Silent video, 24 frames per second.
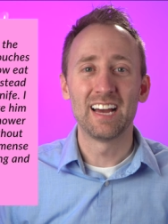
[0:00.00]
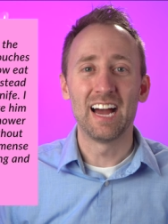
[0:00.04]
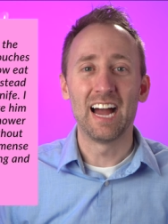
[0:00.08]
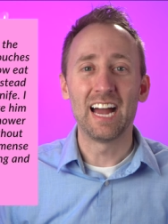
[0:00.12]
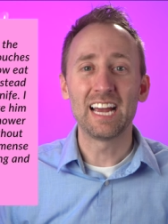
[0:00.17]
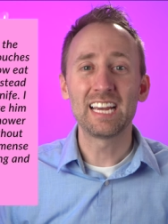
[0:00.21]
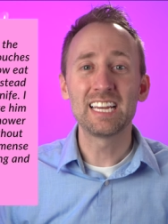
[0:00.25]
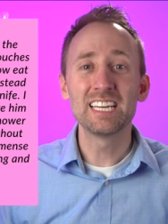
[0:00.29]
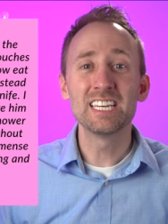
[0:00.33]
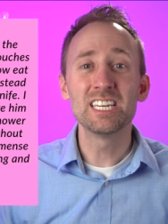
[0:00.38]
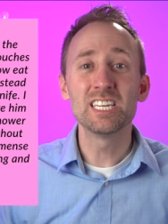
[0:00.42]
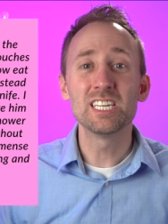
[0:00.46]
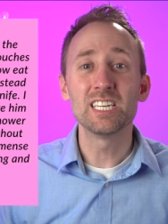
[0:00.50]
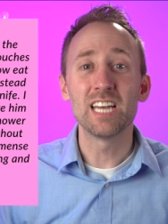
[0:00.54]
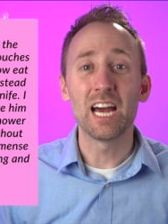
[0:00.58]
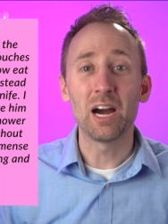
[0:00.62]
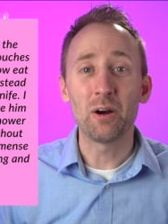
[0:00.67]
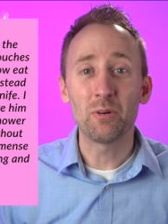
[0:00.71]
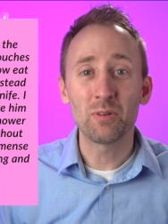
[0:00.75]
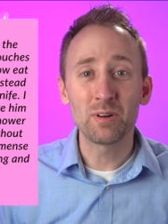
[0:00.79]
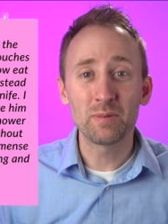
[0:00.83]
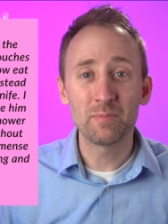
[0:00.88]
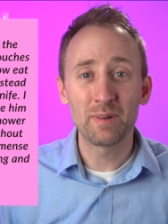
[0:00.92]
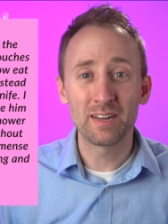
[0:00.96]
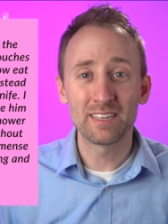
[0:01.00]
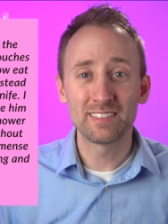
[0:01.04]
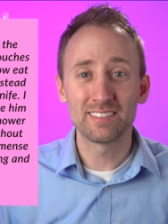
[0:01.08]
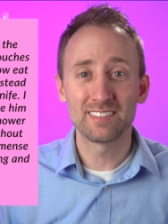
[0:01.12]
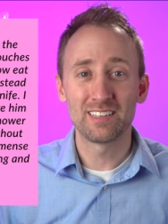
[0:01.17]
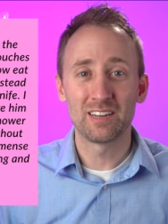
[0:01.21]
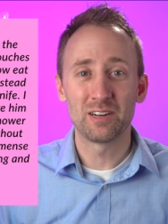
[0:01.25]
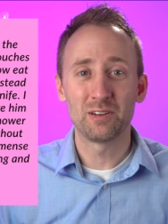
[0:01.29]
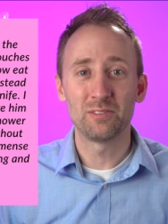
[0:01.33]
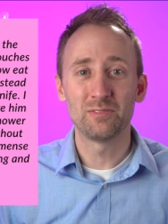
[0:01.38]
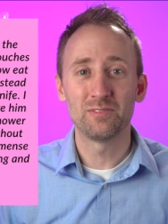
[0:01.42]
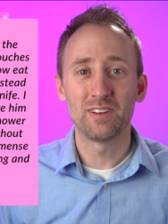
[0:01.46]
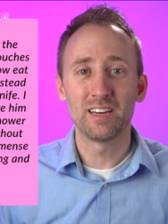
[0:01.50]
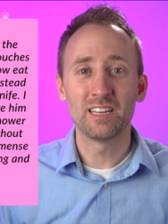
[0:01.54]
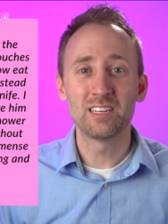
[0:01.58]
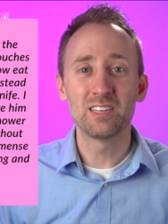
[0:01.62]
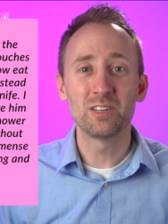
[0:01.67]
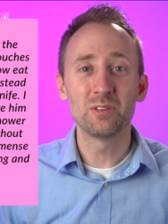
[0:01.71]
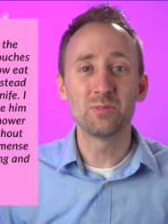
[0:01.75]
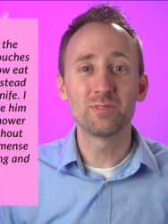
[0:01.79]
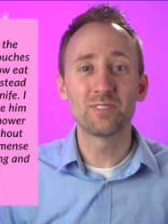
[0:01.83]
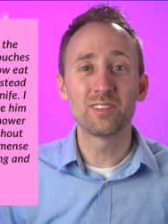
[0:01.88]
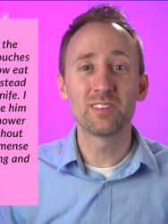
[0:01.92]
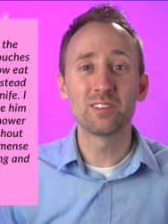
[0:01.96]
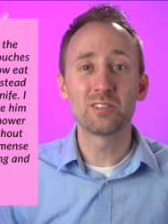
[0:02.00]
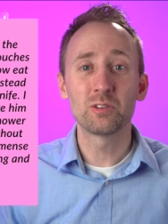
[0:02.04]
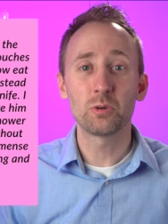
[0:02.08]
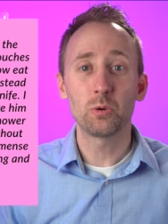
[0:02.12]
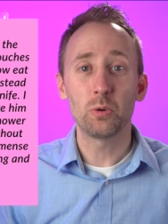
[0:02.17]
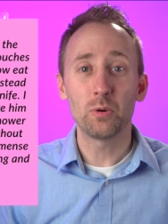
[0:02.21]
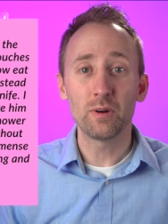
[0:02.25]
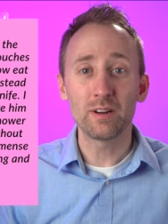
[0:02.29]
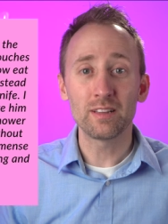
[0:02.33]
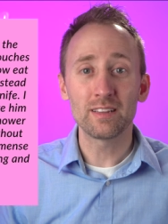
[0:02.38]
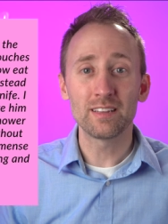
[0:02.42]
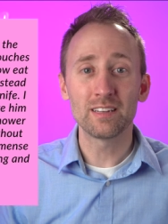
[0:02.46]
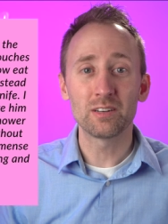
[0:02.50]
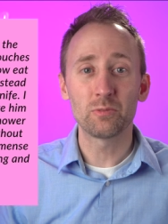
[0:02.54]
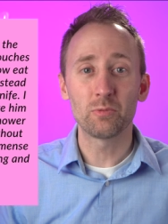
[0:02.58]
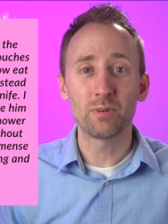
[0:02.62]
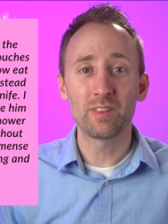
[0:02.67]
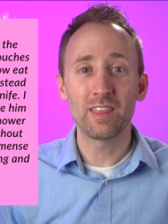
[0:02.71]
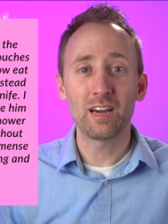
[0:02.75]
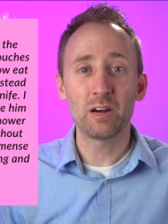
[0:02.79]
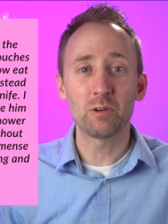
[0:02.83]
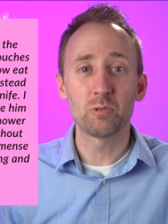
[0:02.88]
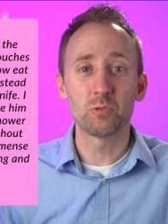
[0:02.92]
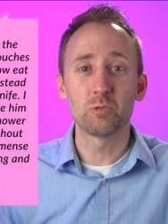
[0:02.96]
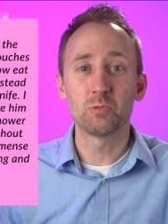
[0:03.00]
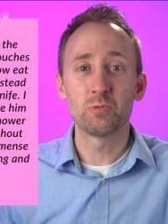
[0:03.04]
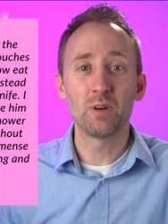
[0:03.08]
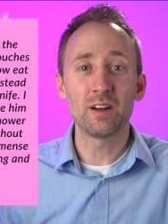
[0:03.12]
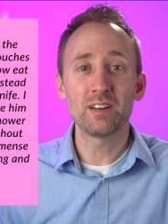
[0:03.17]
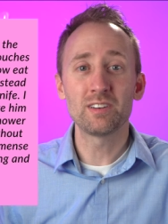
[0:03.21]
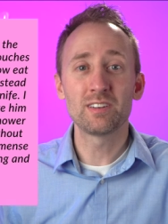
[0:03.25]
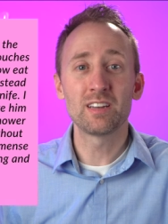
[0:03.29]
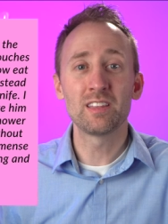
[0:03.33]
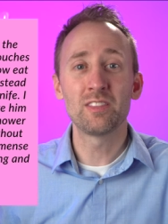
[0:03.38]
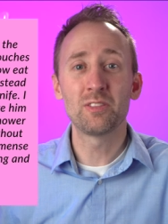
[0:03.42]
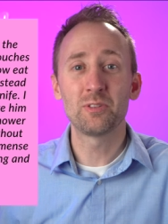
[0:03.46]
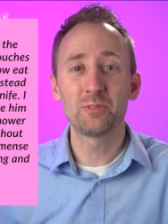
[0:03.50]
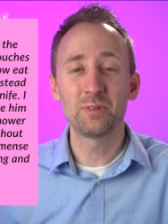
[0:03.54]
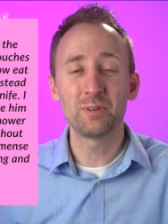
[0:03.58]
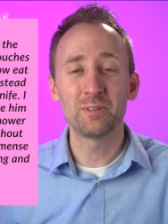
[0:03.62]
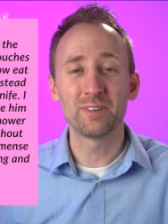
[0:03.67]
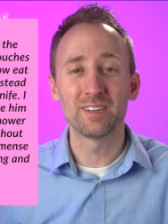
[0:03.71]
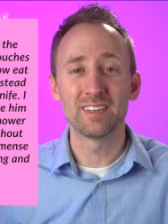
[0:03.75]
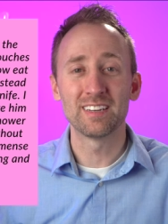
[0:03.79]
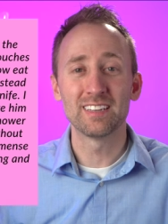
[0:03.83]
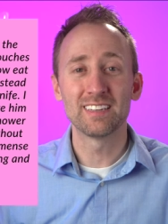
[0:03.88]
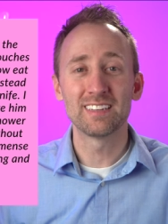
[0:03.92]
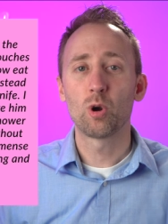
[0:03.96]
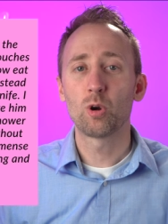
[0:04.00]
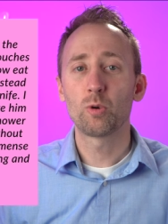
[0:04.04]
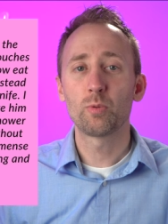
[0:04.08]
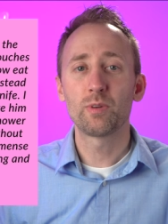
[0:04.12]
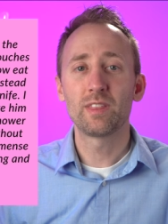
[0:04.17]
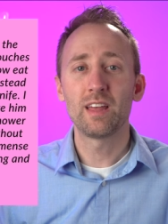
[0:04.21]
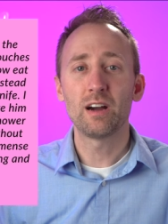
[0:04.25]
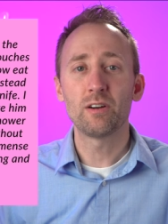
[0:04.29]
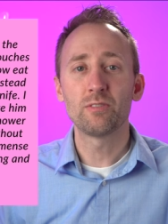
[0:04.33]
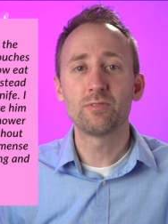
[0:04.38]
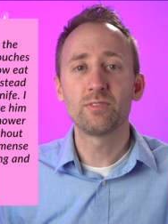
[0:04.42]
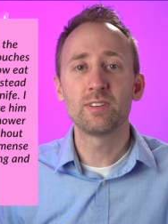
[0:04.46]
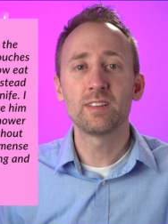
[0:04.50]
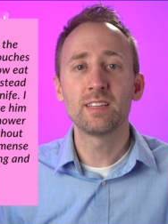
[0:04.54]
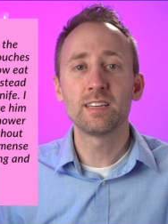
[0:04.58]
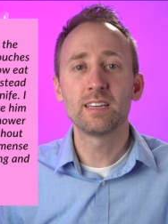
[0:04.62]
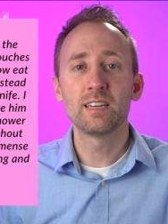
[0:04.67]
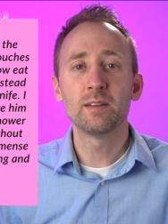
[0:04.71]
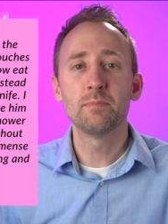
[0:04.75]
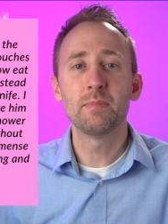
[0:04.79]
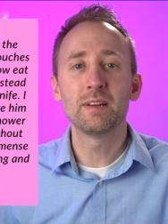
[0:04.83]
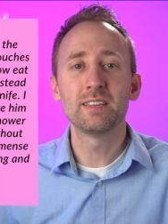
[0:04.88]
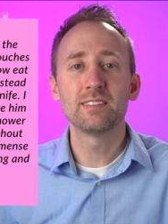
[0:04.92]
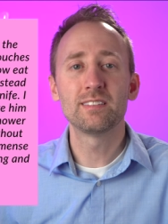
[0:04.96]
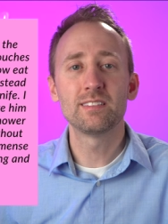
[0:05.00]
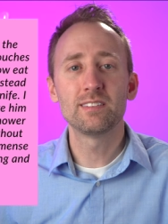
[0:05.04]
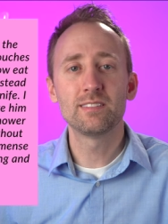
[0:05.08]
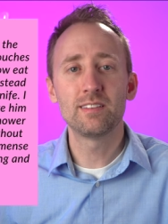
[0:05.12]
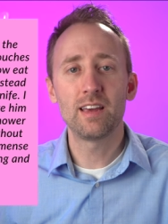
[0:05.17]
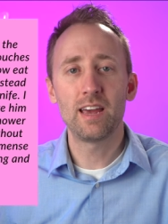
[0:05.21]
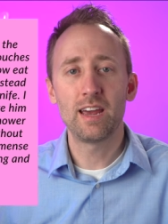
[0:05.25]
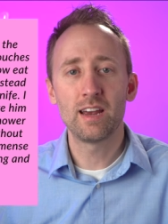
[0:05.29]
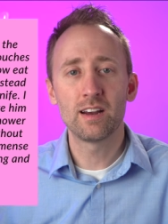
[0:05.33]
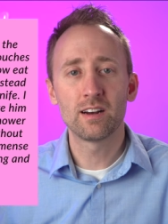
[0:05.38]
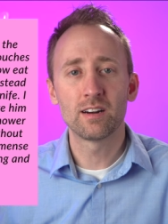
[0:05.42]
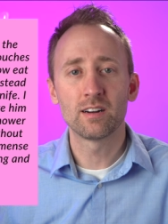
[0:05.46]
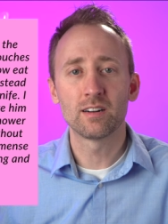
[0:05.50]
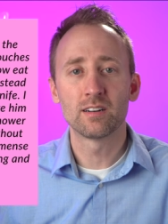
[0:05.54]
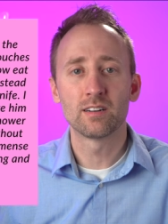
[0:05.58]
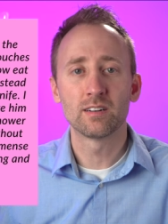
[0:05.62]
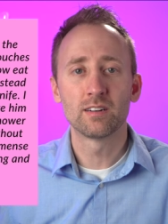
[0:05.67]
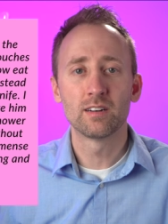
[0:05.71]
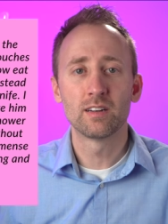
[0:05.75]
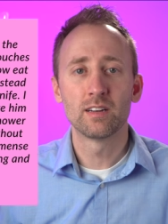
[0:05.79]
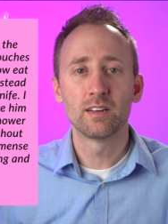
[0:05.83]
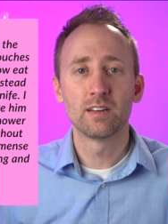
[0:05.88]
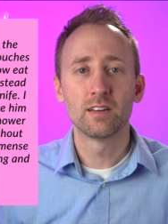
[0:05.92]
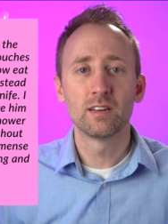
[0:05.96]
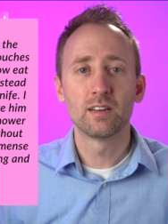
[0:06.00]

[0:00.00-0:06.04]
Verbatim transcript: I can shower myself and use the toilet without rushing through it, or without feeling immense terror,